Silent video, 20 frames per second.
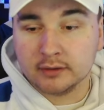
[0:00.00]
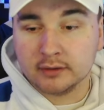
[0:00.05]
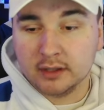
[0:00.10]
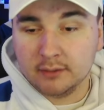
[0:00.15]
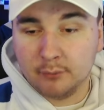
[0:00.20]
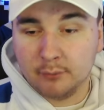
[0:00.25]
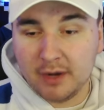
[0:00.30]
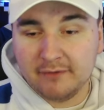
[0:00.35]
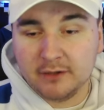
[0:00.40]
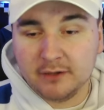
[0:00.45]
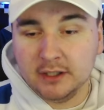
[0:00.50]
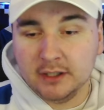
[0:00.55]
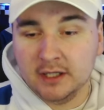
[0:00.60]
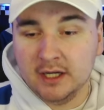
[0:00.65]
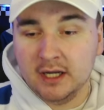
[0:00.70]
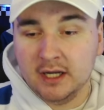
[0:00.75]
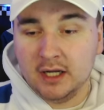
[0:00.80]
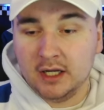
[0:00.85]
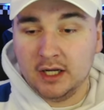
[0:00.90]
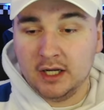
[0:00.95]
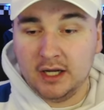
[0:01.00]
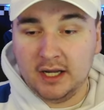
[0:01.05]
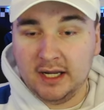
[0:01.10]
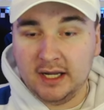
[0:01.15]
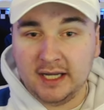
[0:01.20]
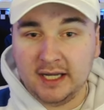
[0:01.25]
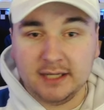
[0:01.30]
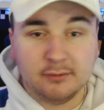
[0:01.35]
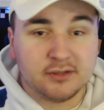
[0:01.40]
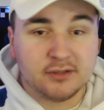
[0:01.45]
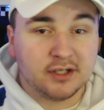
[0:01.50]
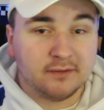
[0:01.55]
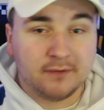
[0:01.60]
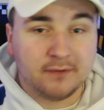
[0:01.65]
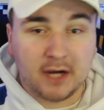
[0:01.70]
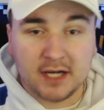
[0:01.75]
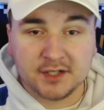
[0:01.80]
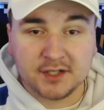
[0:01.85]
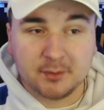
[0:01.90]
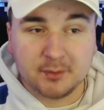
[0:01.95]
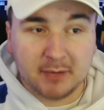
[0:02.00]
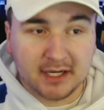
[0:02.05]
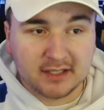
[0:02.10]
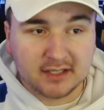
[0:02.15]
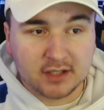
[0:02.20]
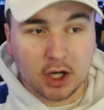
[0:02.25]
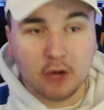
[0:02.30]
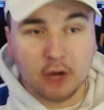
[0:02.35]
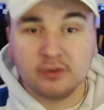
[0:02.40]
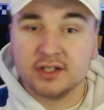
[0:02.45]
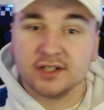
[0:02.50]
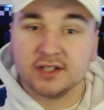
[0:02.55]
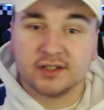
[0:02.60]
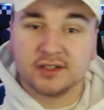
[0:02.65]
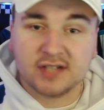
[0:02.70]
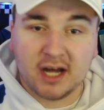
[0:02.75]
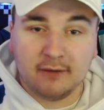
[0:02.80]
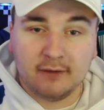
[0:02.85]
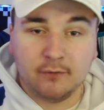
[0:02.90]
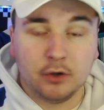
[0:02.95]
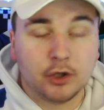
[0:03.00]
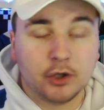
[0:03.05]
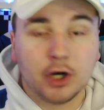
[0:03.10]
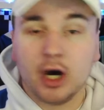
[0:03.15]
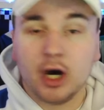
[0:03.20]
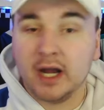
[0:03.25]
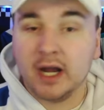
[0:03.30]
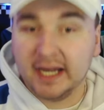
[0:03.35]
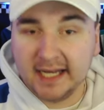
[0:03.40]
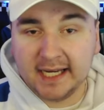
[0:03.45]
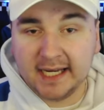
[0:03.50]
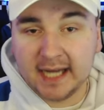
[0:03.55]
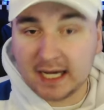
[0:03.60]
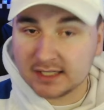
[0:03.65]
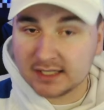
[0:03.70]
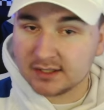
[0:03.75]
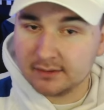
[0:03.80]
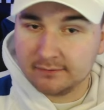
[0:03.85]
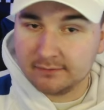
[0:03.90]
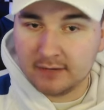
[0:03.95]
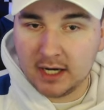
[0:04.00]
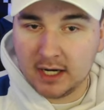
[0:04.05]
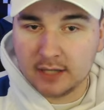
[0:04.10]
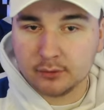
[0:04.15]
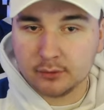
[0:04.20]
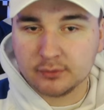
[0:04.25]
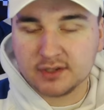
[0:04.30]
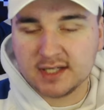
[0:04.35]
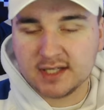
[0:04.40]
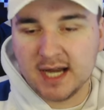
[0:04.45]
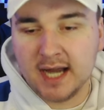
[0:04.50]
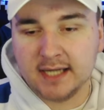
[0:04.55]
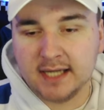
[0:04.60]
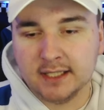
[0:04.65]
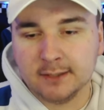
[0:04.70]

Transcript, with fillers: Whether he was advised by his coaching staff or not, he has the final say.